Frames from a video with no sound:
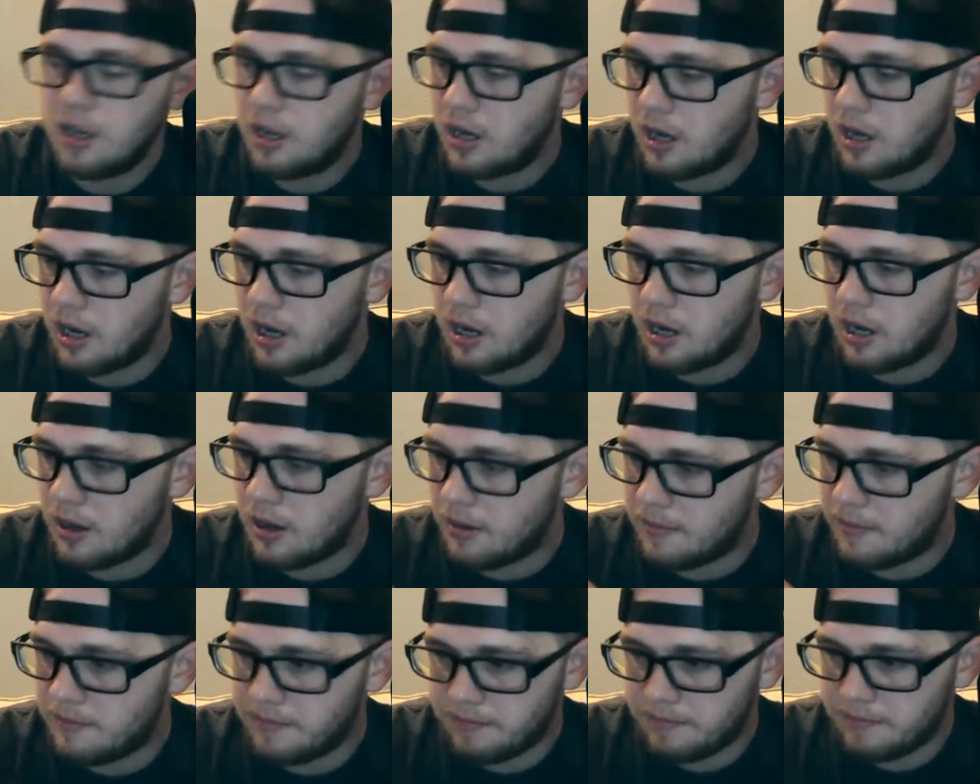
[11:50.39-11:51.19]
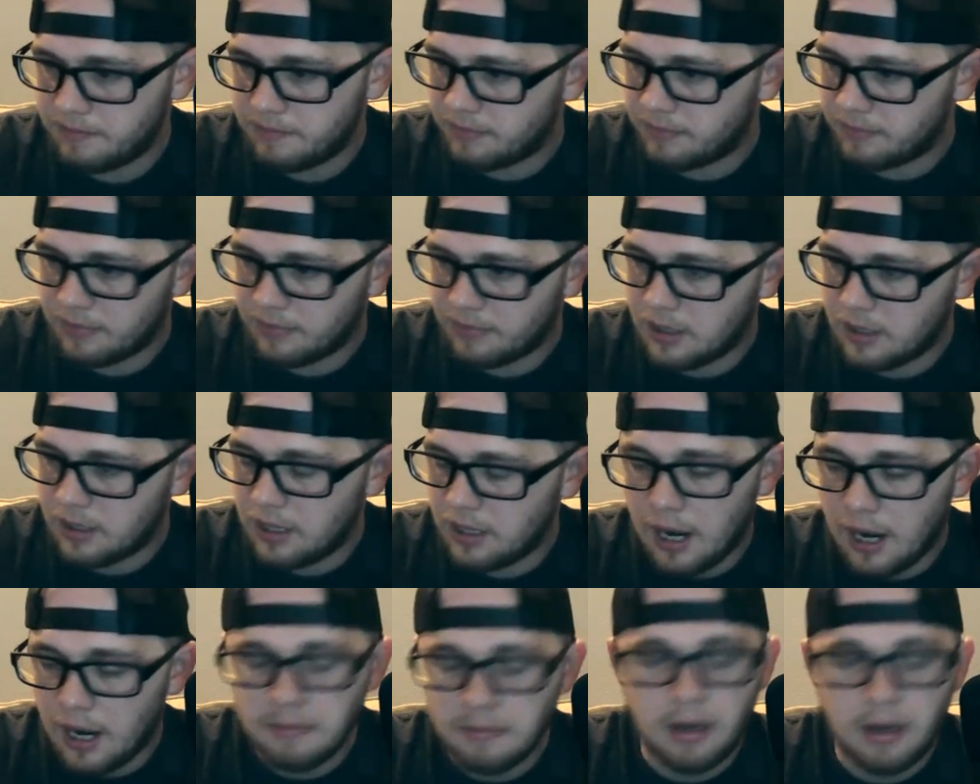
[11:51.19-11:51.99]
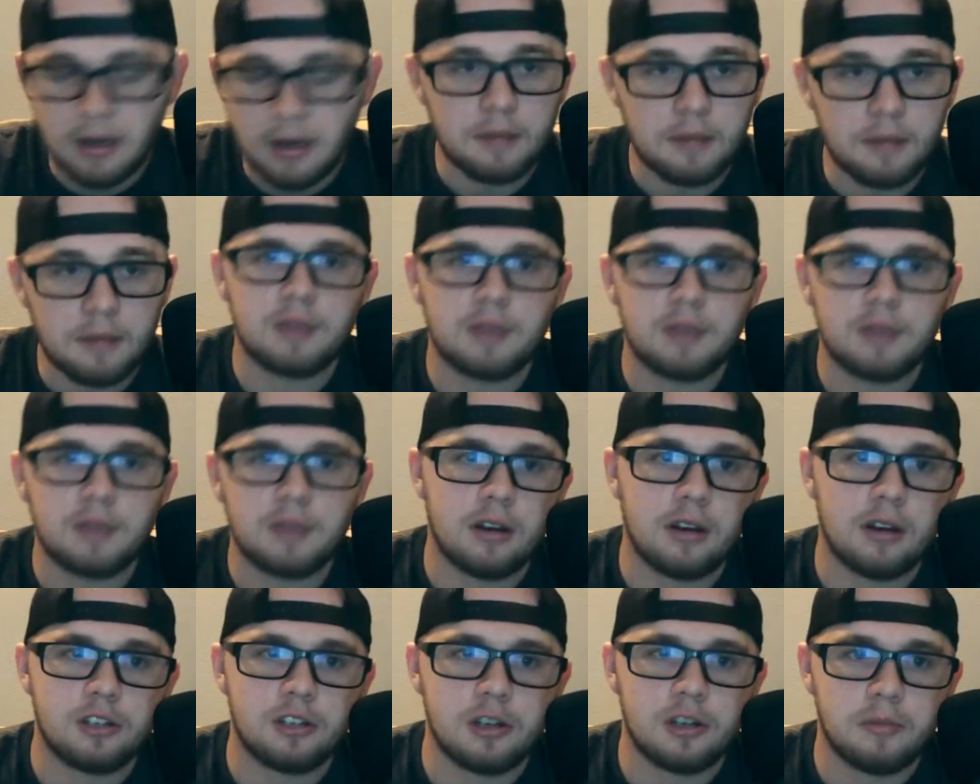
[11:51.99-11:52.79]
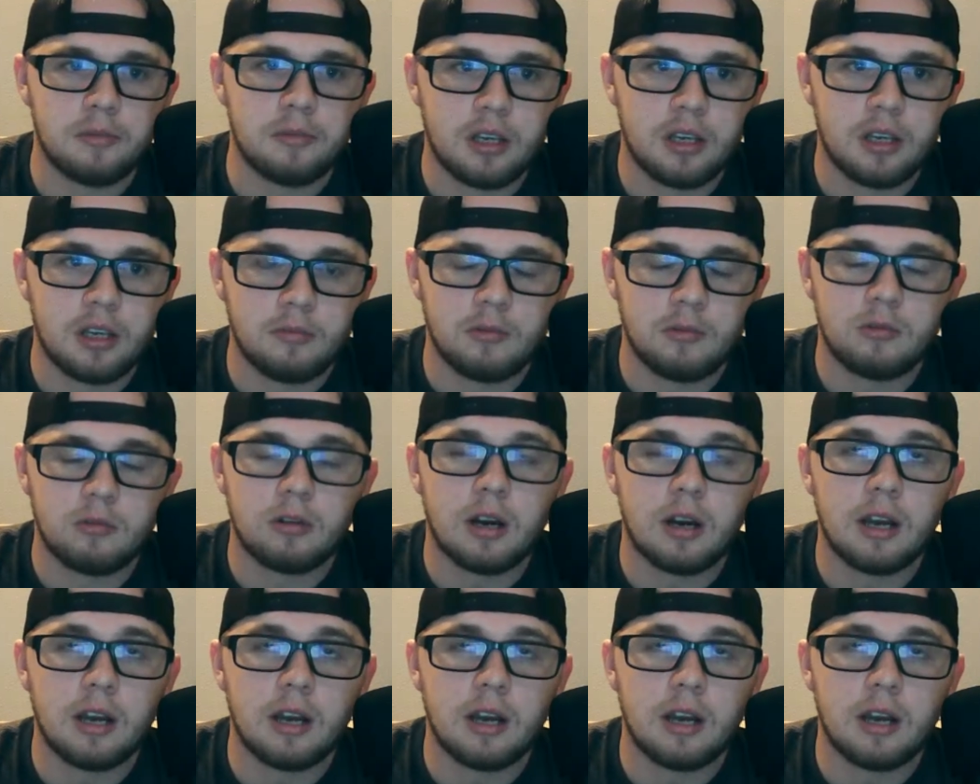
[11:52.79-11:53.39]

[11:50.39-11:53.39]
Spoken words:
I'm not a big fan of Jimmy Kimmel.